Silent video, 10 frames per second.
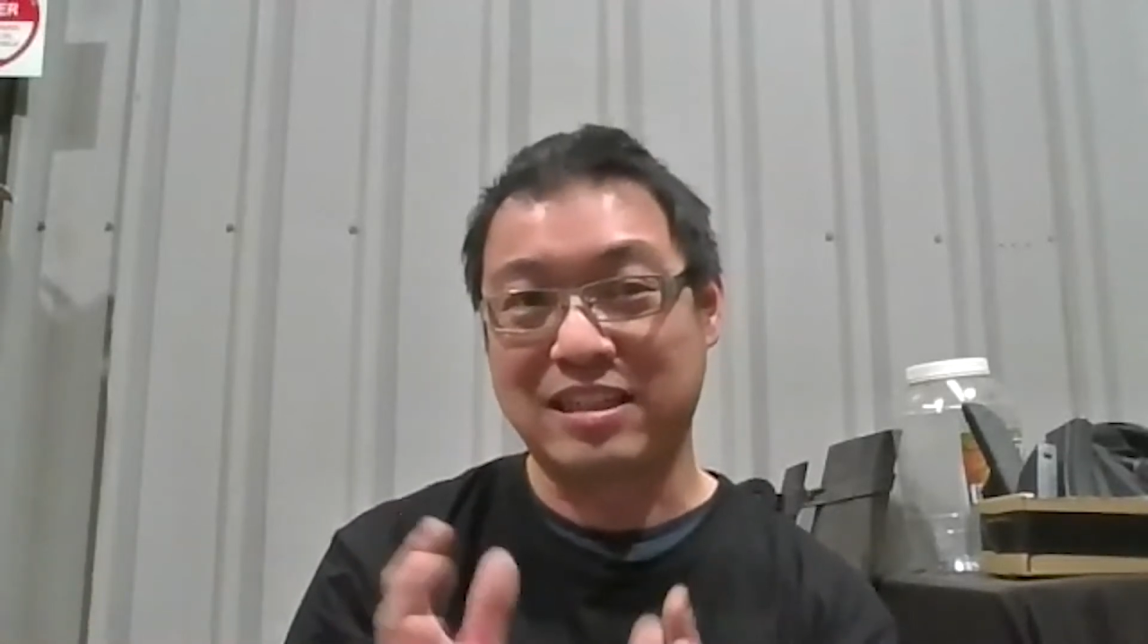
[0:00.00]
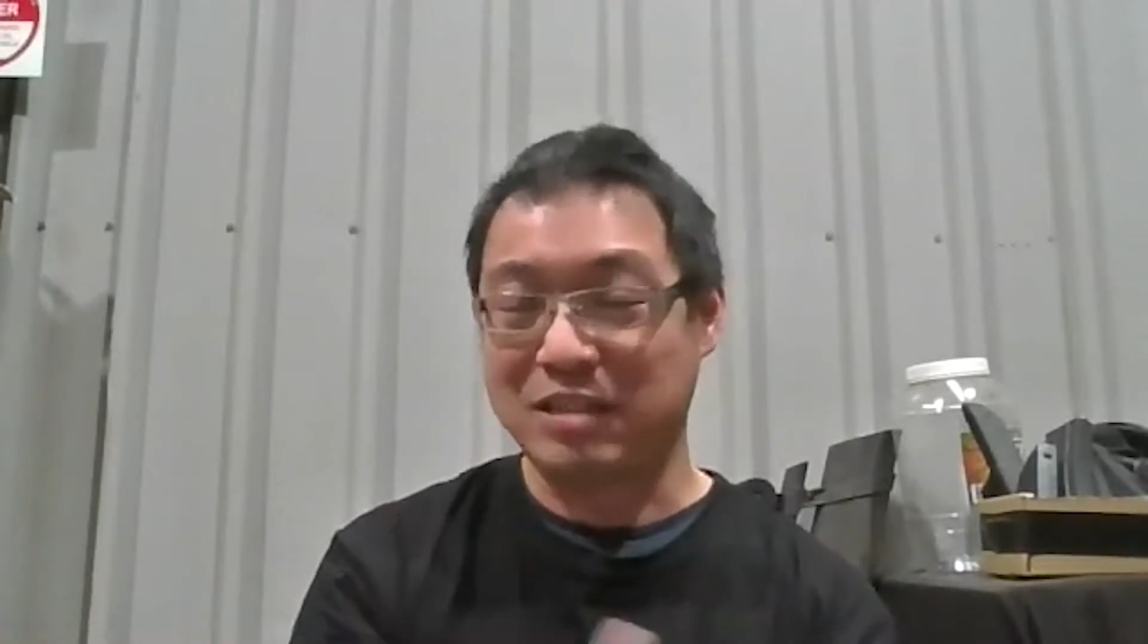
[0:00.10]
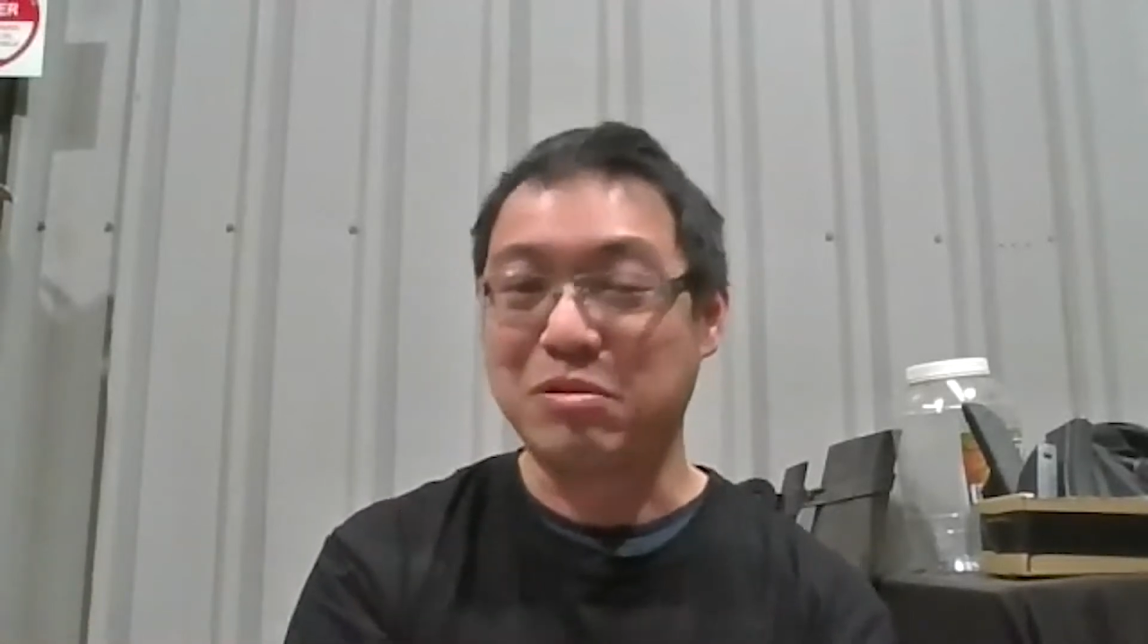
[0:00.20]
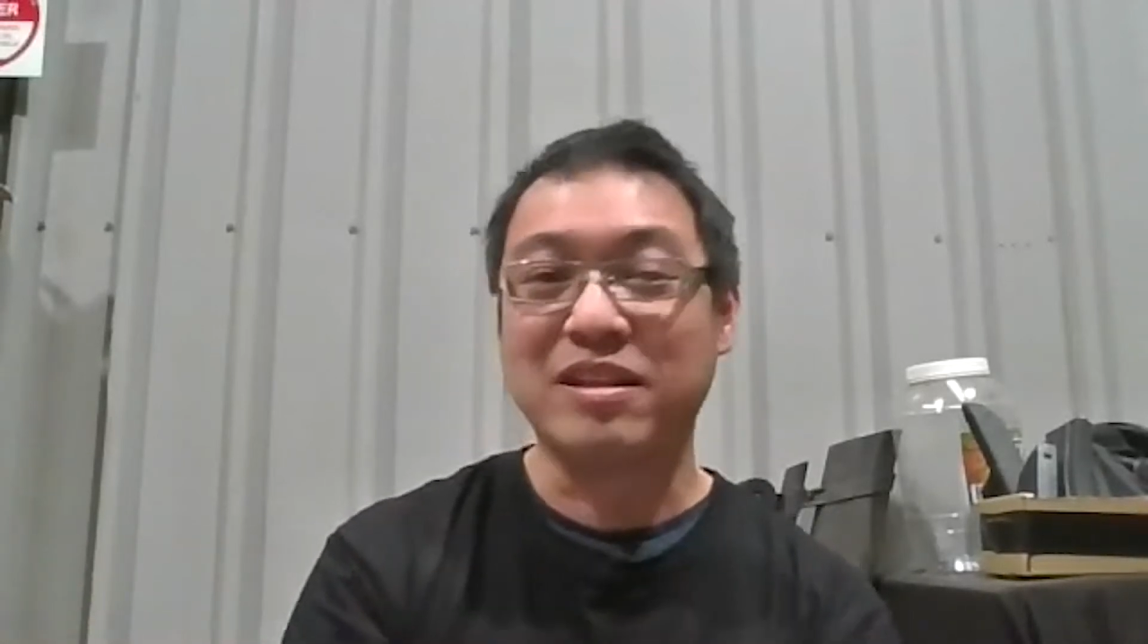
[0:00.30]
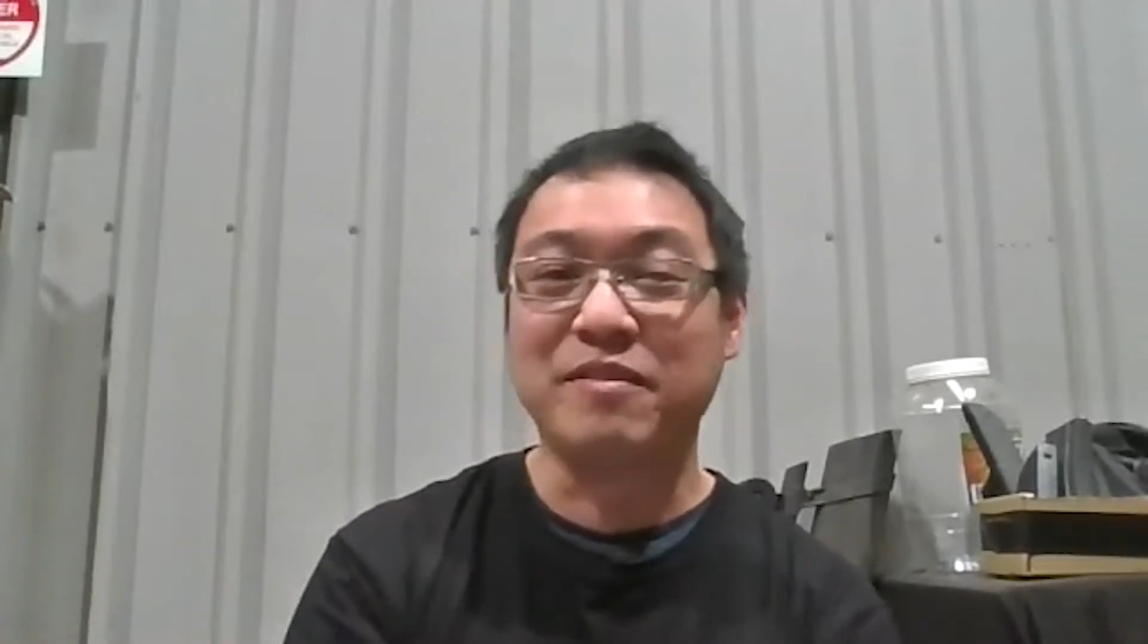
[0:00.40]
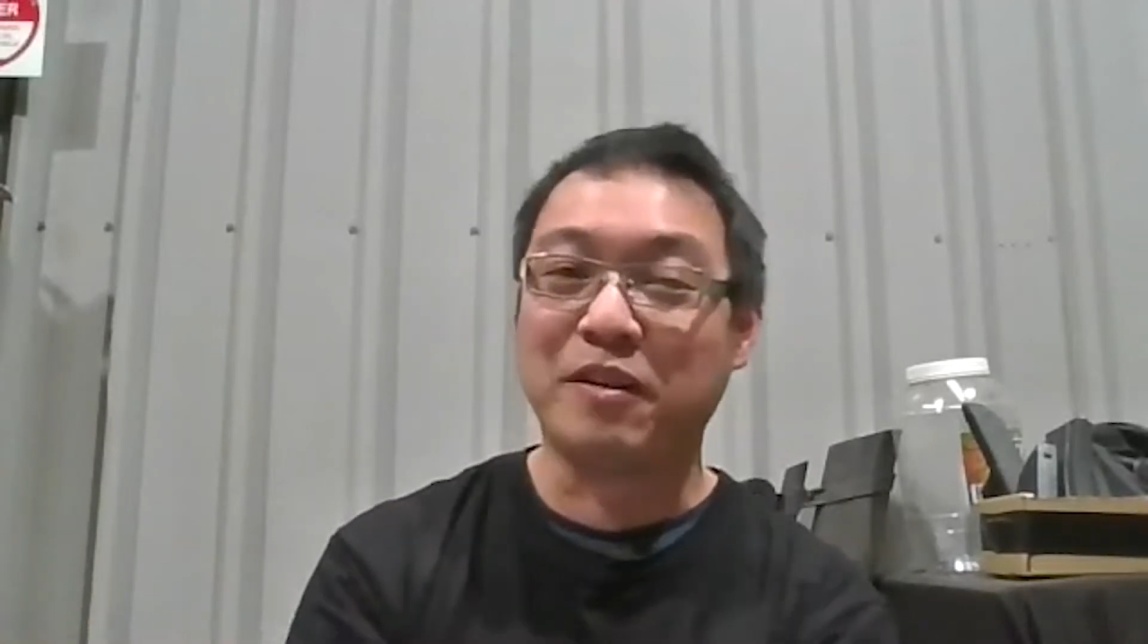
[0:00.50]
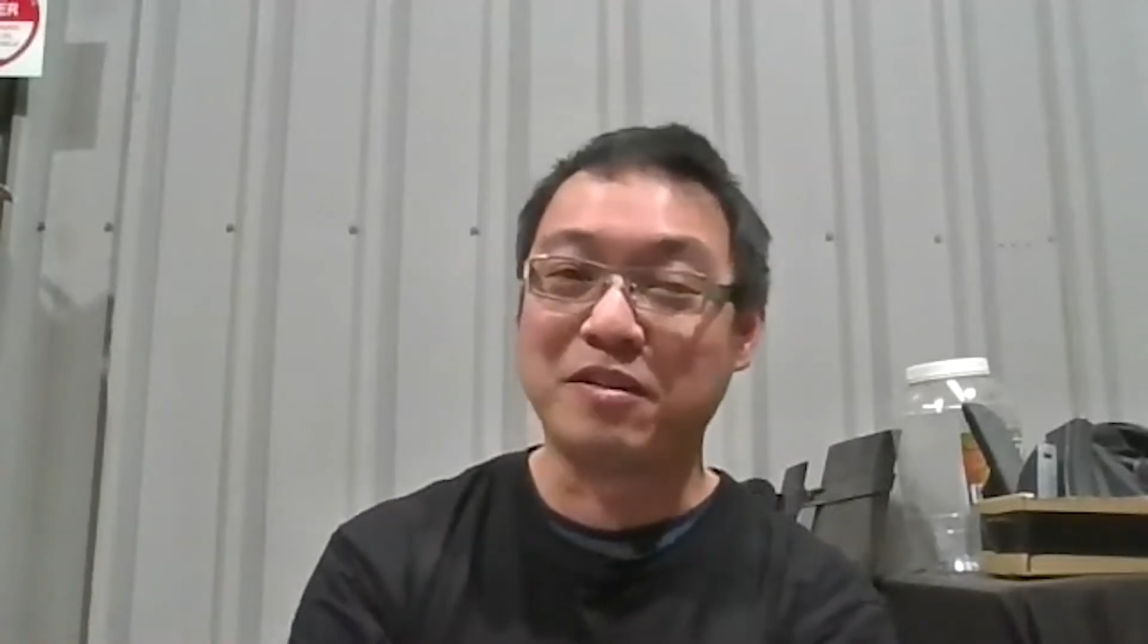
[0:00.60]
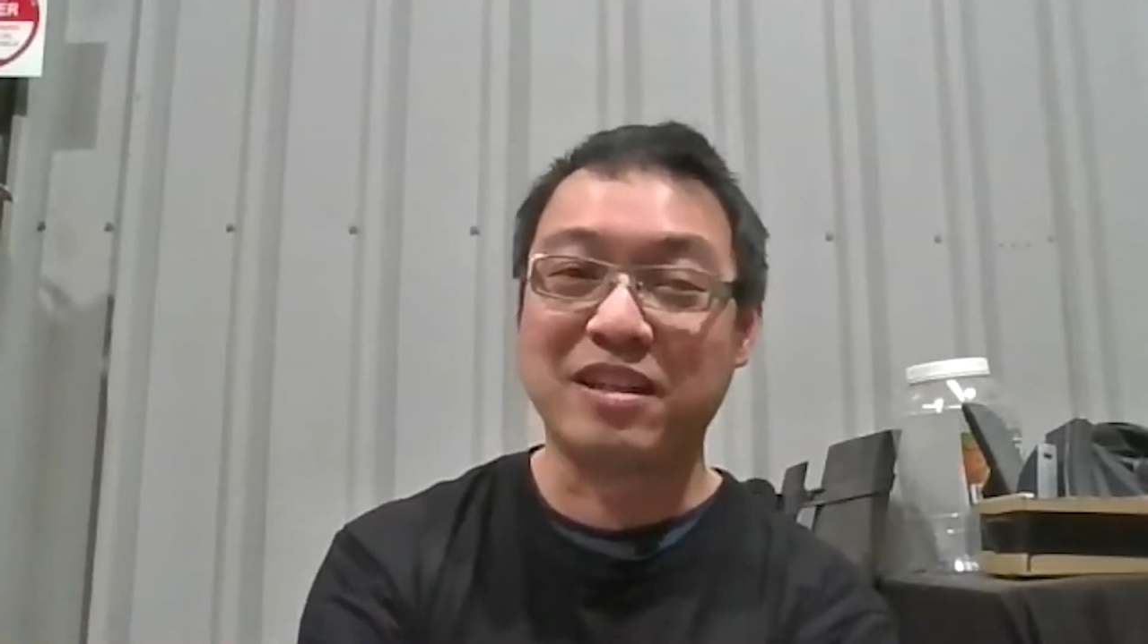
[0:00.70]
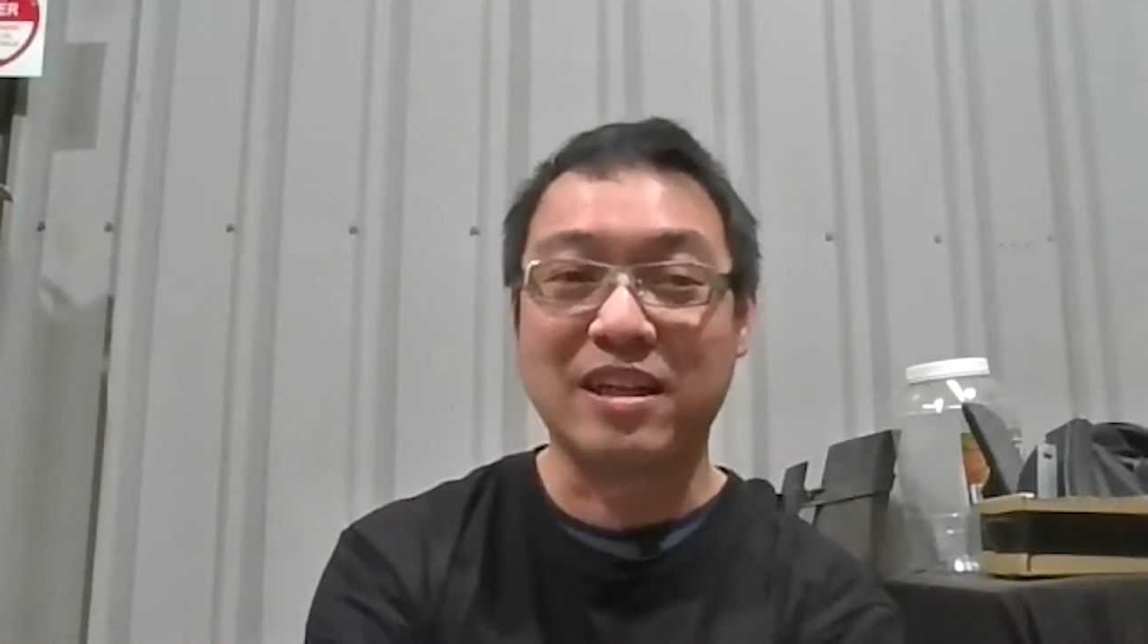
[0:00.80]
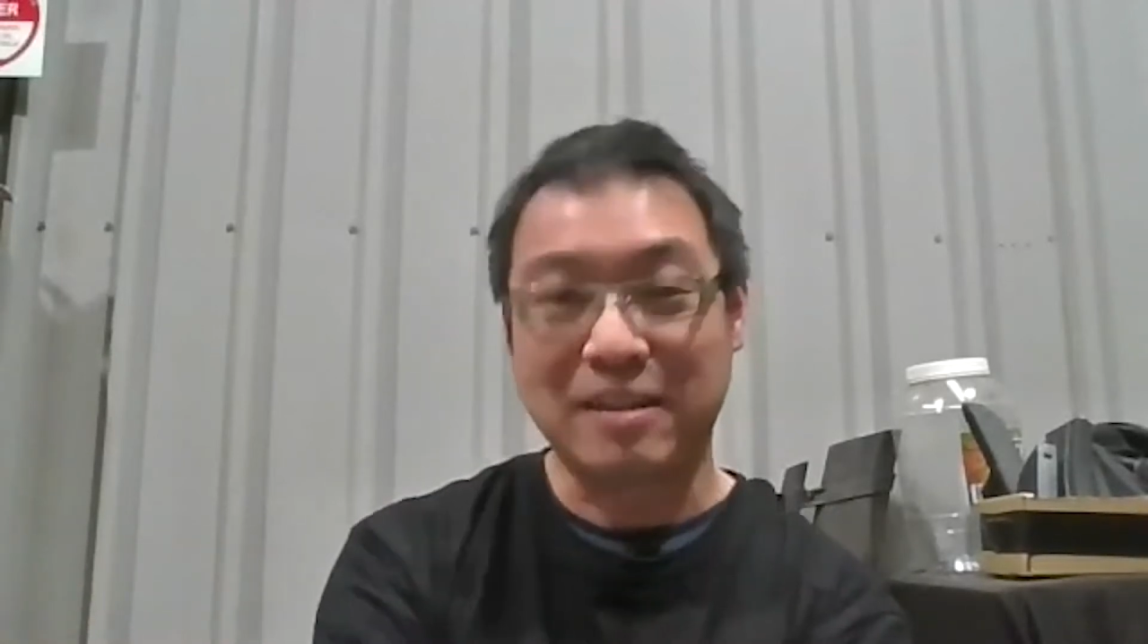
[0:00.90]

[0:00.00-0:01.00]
this one first. Yeah.